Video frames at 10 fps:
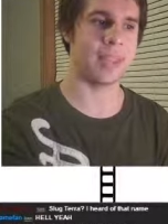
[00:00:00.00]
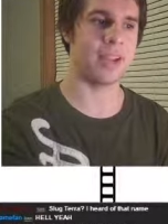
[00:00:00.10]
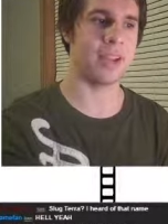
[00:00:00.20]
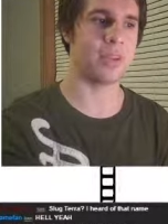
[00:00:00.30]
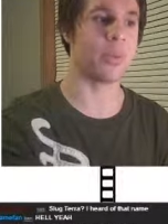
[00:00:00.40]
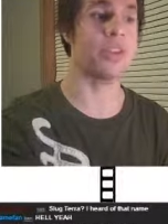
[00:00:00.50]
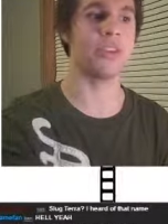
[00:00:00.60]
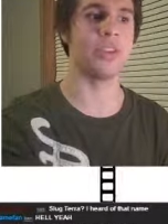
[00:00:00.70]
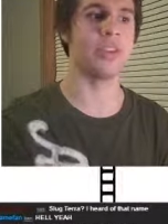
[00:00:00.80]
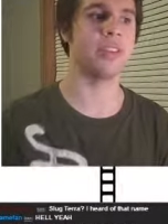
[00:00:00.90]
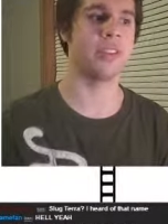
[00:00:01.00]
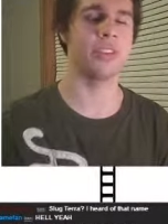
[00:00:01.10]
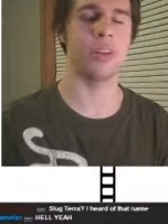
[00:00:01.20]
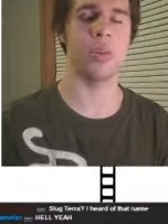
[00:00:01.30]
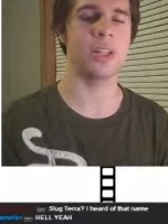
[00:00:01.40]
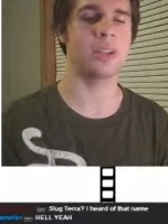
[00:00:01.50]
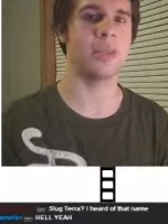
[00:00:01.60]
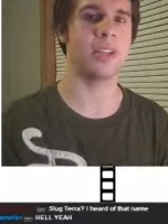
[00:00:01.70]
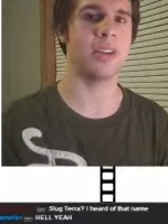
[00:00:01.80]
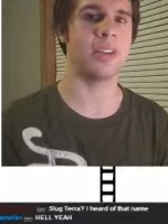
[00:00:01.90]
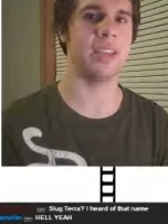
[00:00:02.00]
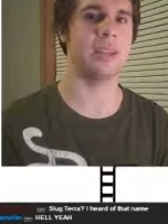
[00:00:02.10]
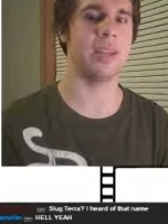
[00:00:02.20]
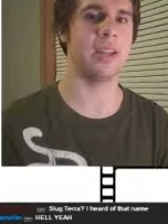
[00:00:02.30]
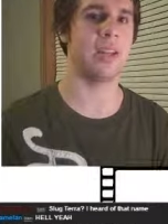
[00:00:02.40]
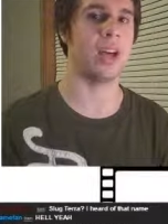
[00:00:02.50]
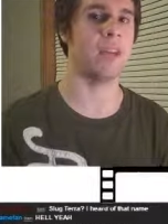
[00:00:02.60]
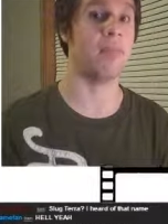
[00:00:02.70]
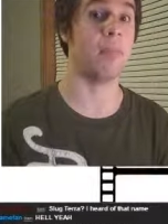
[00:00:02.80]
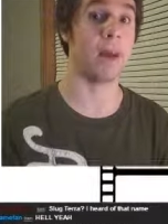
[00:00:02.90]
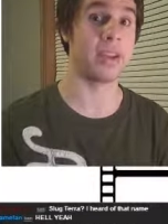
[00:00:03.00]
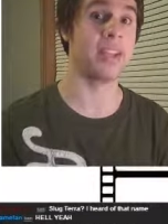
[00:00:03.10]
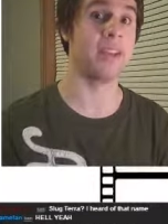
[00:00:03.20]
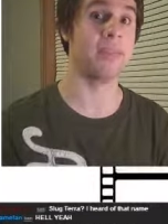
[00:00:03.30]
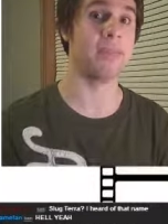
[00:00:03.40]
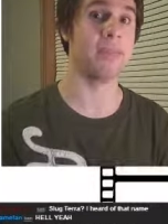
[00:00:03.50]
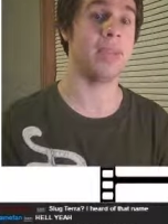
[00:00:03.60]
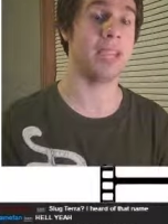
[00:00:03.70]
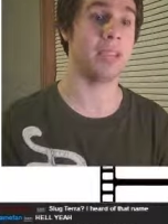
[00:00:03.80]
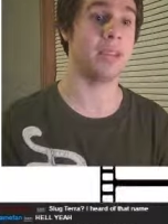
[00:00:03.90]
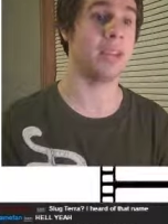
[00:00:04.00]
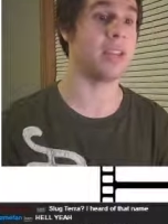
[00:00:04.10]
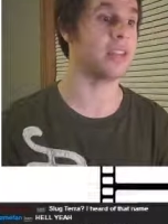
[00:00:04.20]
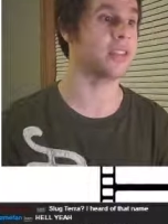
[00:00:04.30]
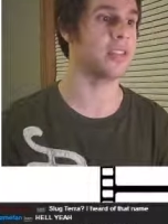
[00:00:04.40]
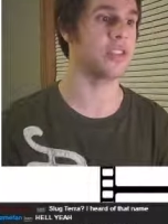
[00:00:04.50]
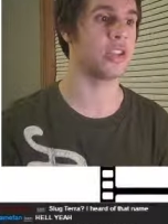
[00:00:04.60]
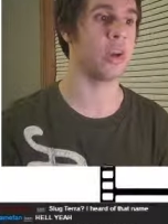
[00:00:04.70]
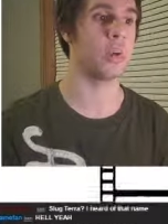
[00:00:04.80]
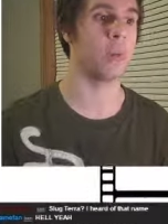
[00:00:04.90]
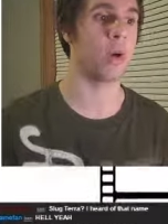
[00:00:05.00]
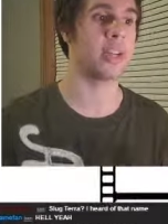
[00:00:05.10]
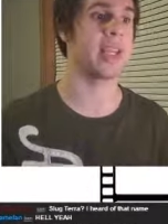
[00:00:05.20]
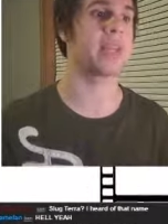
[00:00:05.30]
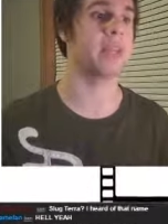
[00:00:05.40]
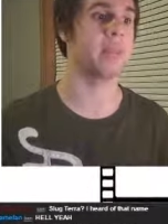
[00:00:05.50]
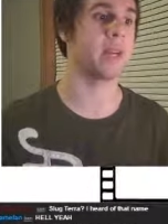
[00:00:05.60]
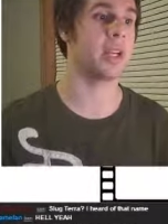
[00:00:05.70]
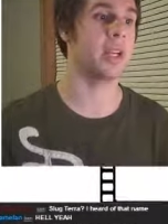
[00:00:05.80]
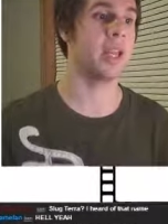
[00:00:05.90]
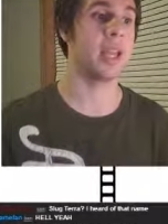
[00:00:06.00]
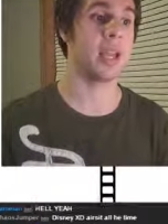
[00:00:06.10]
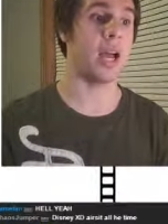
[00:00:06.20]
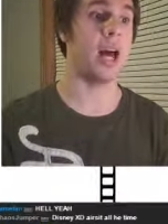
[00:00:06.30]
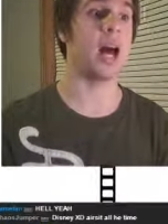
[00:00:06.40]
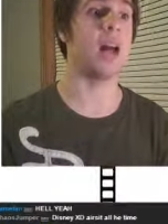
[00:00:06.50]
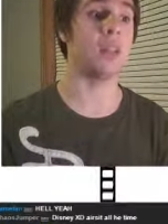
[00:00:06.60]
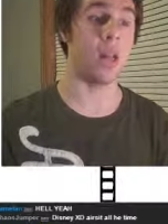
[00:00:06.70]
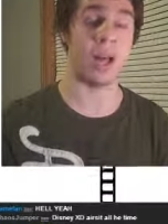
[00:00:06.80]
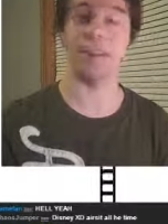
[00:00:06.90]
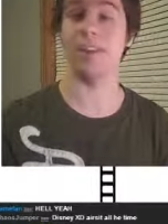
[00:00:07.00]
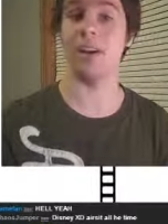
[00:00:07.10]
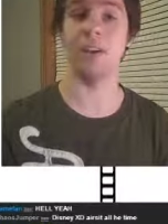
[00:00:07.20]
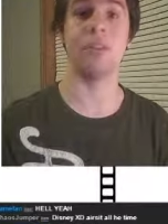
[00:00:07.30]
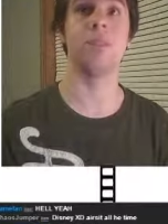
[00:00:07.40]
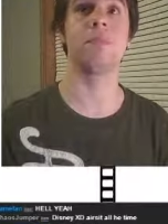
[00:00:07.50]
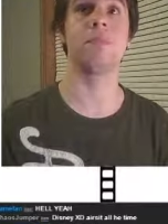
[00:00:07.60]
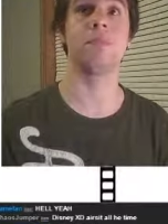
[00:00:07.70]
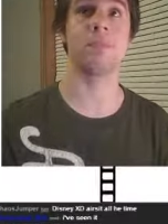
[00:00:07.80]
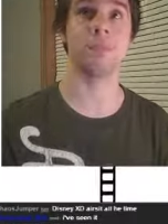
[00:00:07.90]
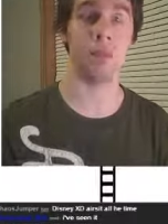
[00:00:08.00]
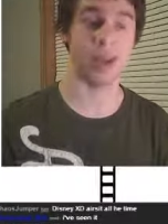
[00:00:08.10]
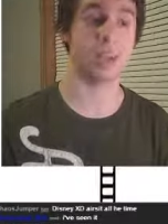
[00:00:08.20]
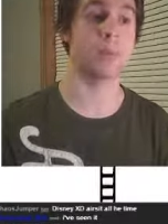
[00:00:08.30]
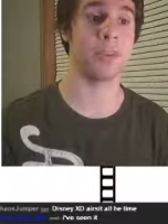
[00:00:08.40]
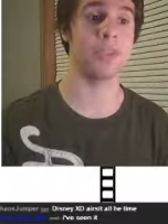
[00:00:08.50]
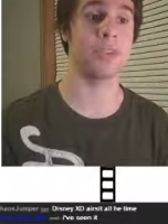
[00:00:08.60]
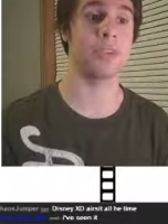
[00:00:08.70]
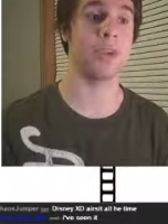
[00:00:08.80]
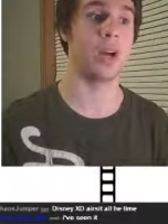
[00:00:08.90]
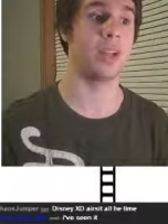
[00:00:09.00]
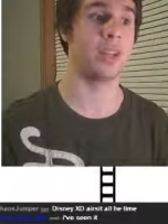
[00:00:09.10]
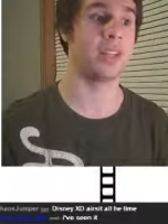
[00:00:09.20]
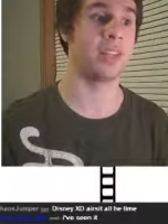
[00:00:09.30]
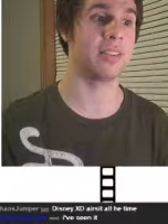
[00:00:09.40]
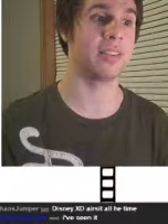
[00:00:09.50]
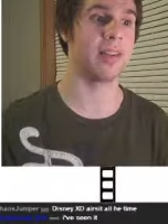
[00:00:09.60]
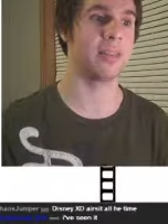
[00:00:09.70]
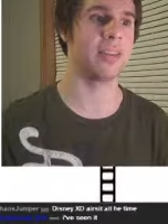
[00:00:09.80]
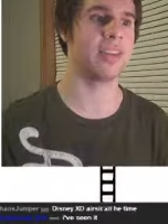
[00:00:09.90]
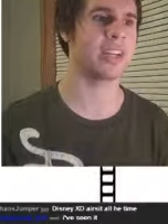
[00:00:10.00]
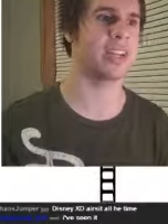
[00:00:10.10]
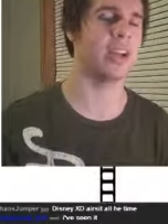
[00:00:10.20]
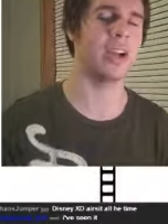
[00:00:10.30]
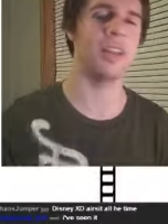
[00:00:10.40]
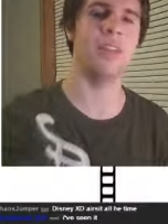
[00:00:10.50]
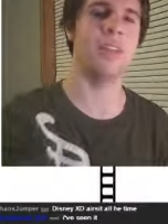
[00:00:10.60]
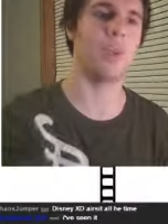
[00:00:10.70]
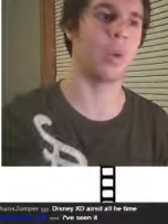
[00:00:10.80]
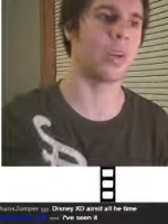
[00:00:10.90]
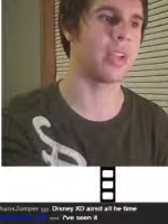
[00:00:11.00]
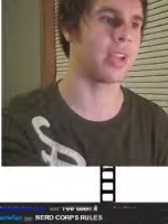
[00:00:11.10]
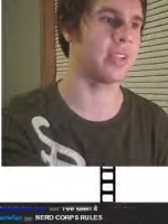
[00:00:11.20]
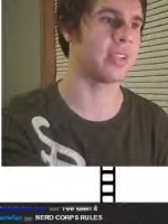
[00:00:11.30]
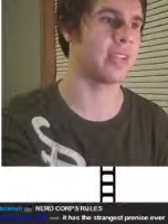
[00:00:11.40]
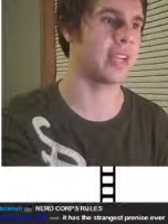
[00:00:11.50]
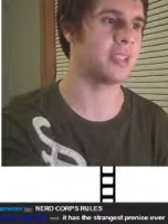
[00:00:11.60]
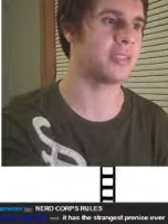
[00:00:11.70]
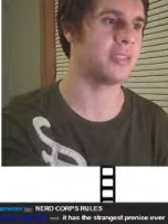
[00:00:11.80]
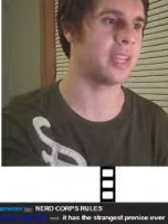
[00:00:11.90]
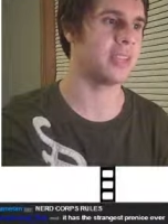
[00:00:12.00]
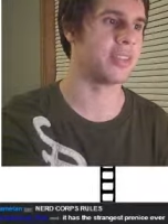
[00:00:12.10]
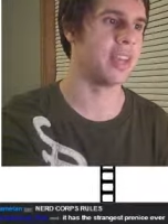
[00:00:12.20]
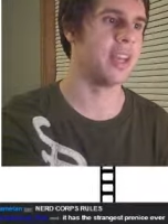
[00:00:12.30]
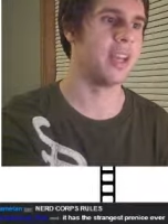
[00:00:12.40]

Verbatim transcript: uh, the reason for this is so much because it's made a lot of money in not just the show broadcasting, but a lot of product placement as well. It is, um, in fact, I, lo I love the wording on this. It actually says,